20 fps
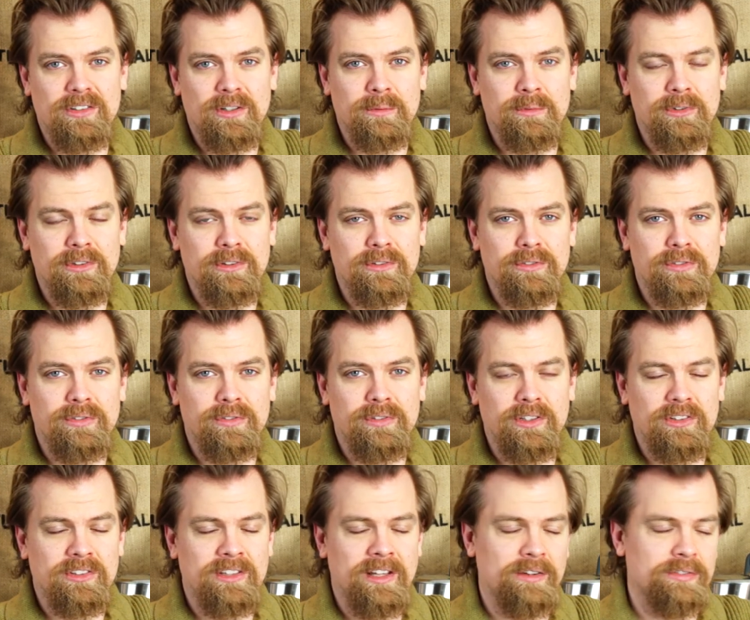terms of
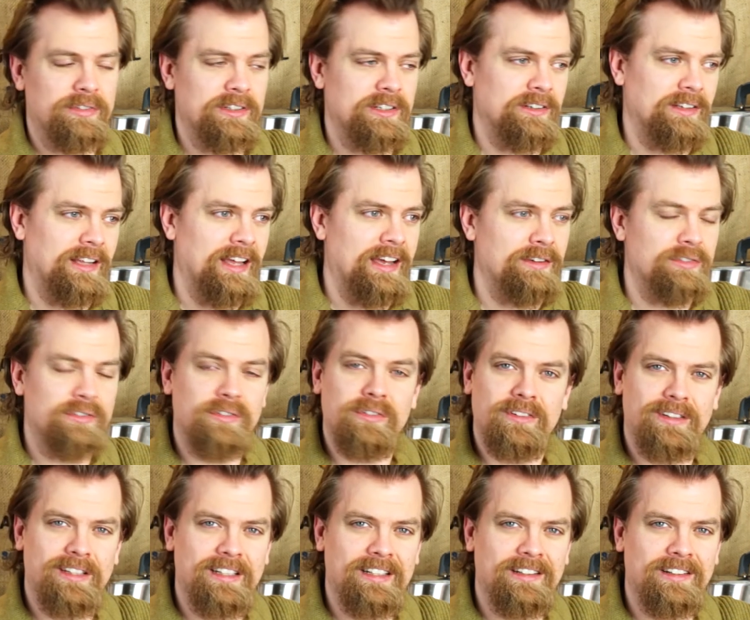yourself and your
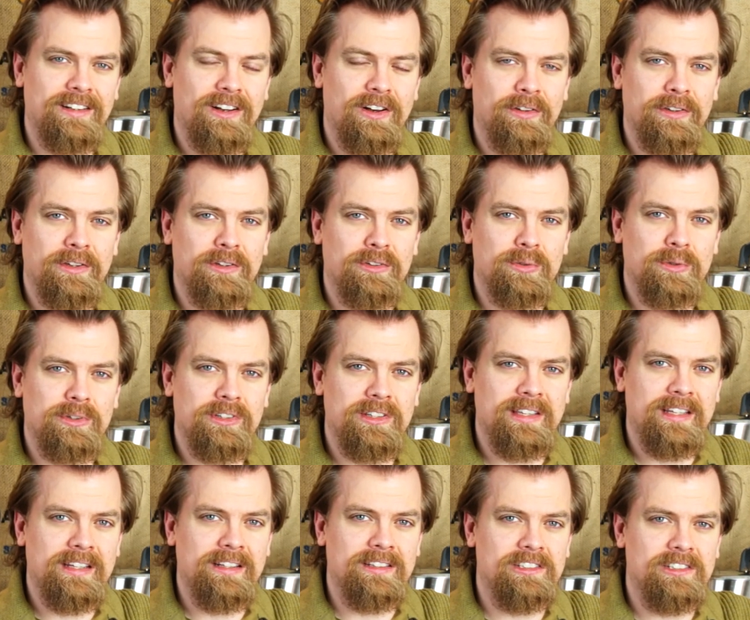life, and all those sorts
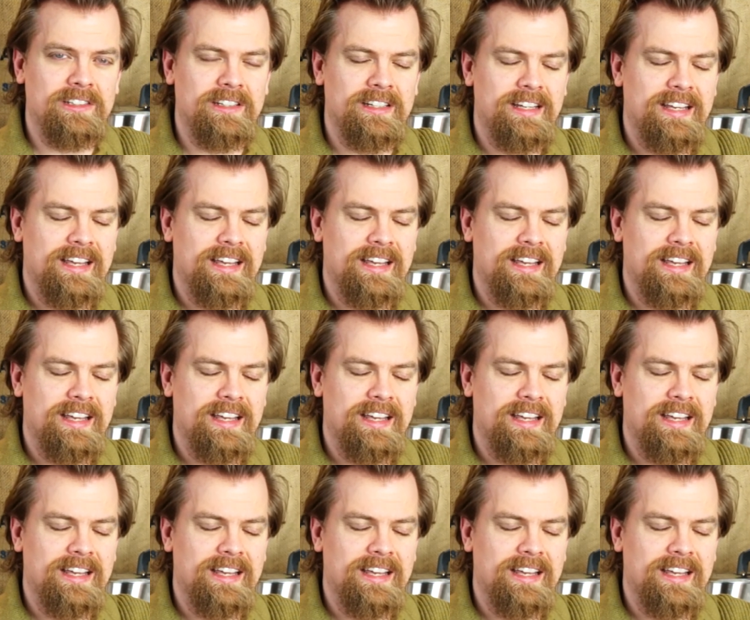of things.